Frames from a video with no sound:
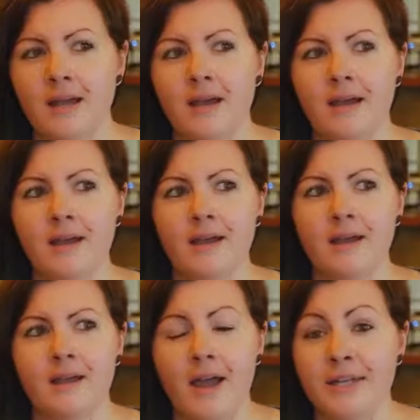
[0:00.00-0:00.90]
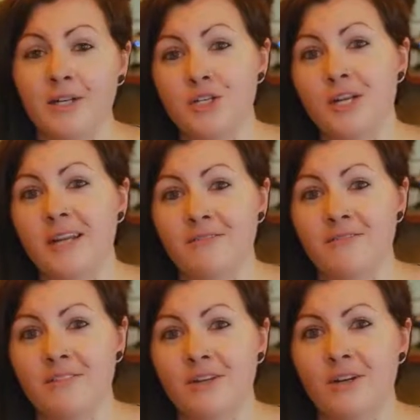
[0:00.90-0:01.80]
I can
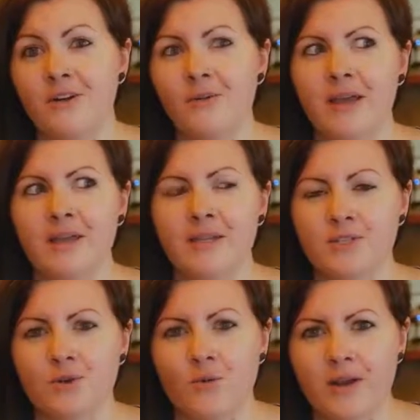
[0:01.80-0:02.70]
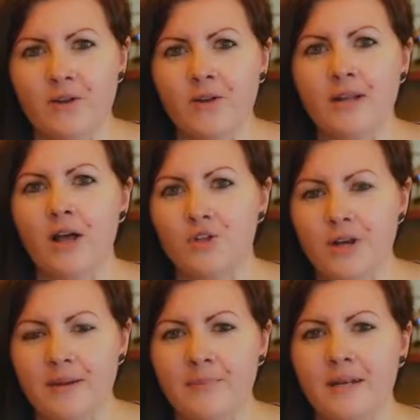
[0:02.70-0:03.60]
achieve. You know, like, is there a record? I'll
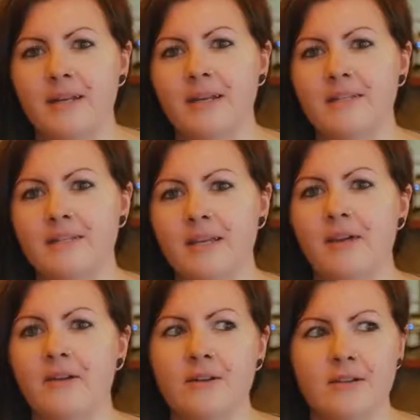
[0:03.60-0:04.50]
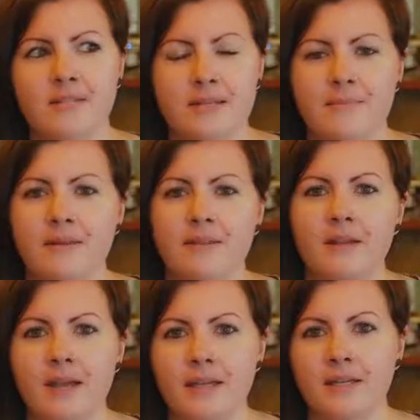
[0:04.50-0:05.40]
try to beat it. Is there something
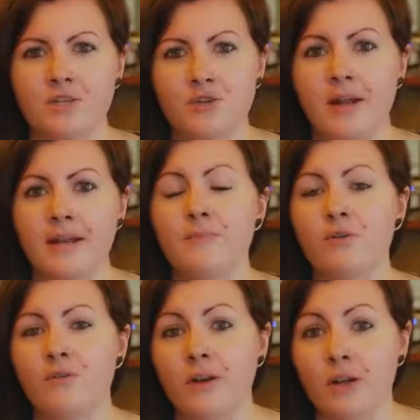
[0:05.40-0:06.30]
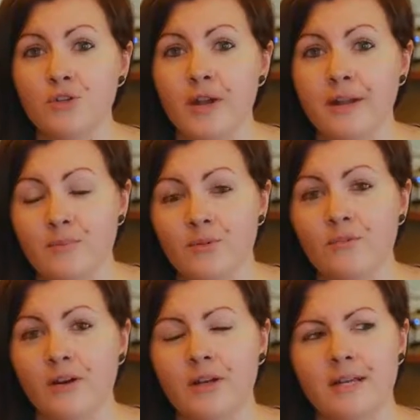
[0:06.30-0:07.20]
that I can try to improve on? I'll try to
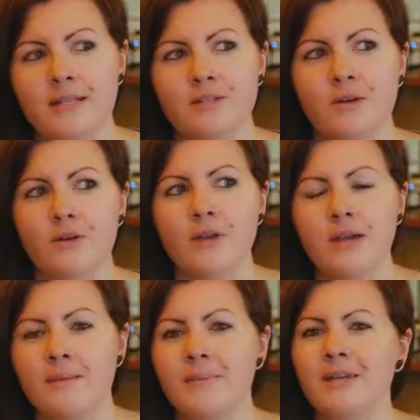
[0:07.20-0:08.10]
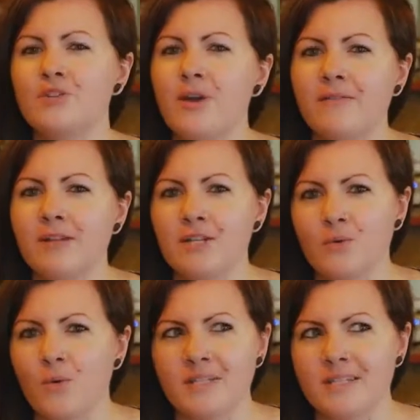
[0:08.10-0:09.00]
improve on it. And so being a travel
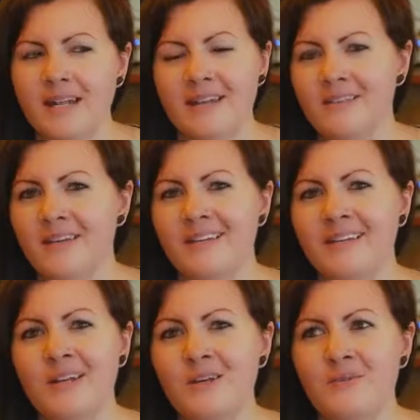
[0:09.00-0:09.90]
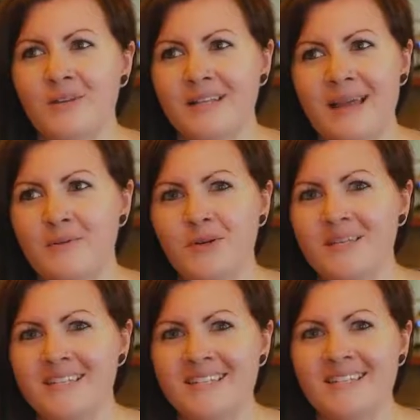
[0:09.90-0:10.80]
agent wasn't any of the
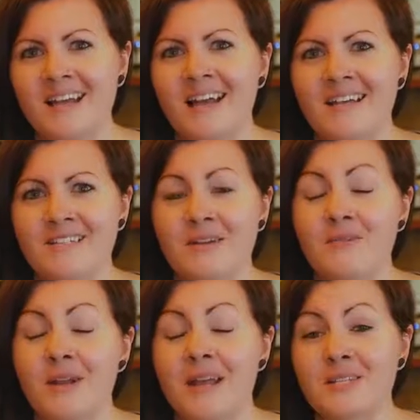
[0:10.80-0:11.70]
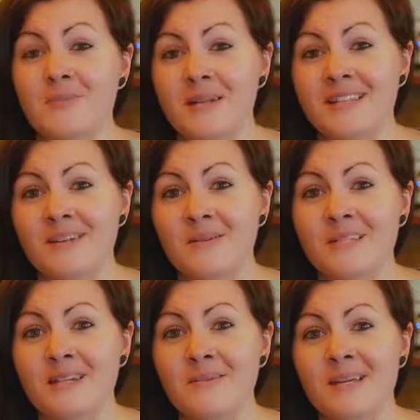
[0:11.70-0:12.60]
glamorous stuff that I expected that it
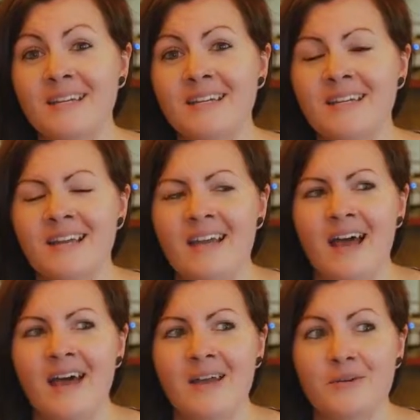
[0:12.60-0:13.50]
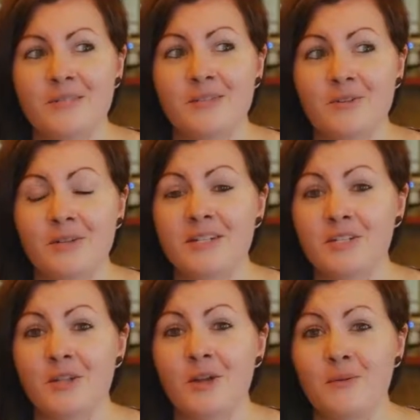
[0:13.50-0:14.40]
was going to be. It was literally
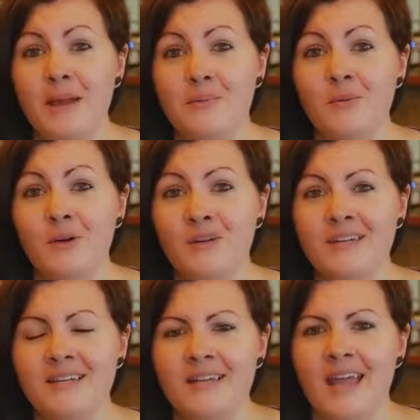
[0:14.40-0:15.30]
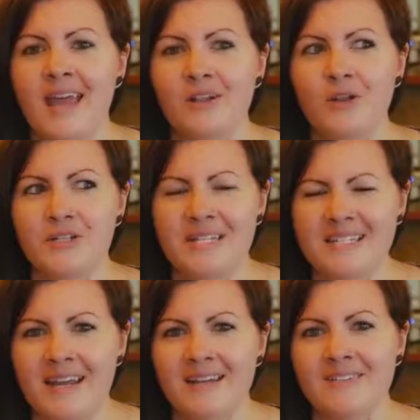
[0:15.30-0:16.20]
just a lot of paperwork and a lot of
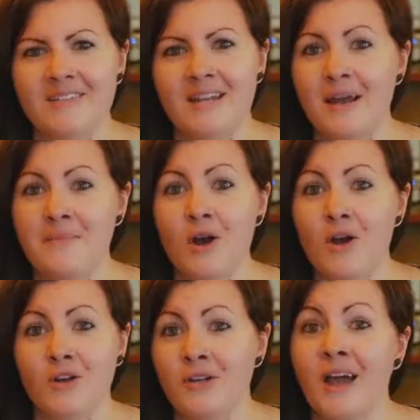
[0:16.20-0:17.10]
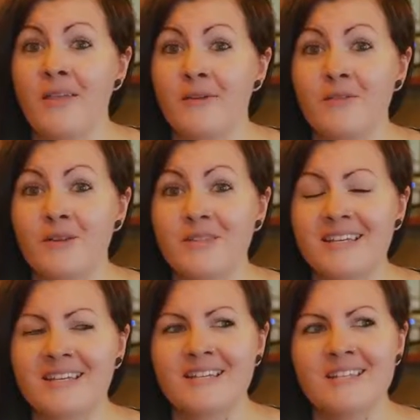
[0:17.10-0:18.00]
details, and I'm not good at either of those
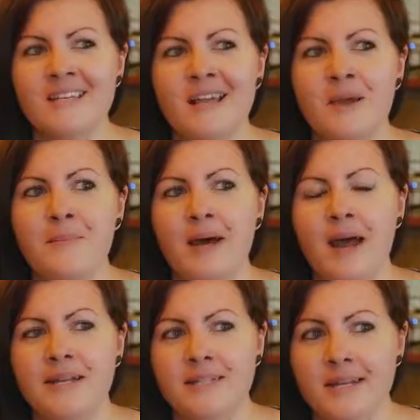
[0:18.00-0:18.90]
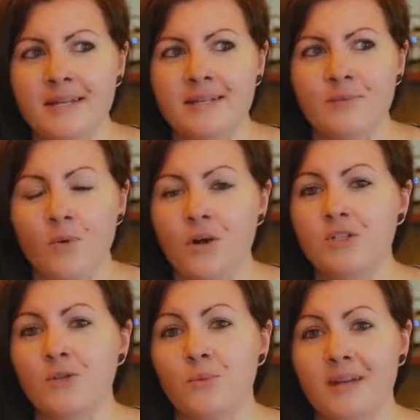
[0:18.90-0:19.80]
things, but I did
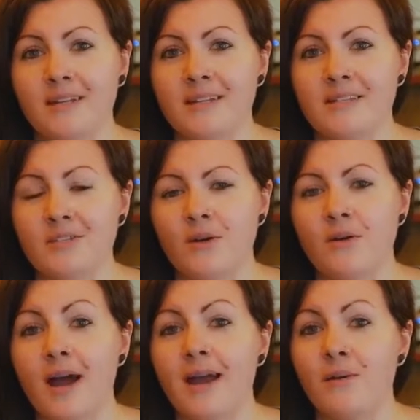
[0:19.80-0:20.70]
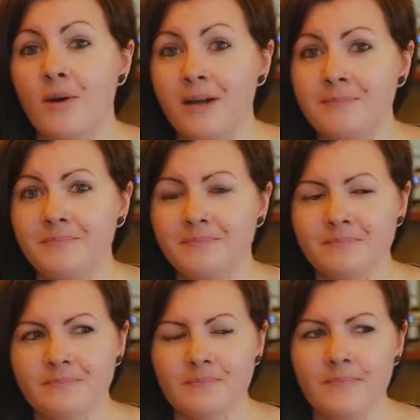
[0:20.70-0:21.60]
want to win. And so I
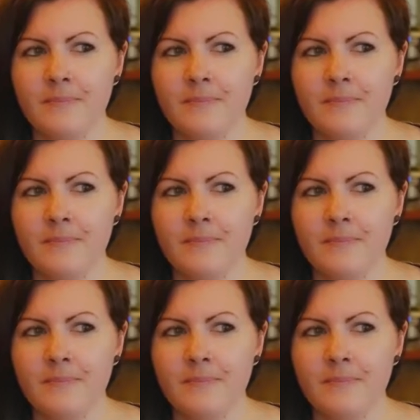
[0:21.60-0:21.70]
won.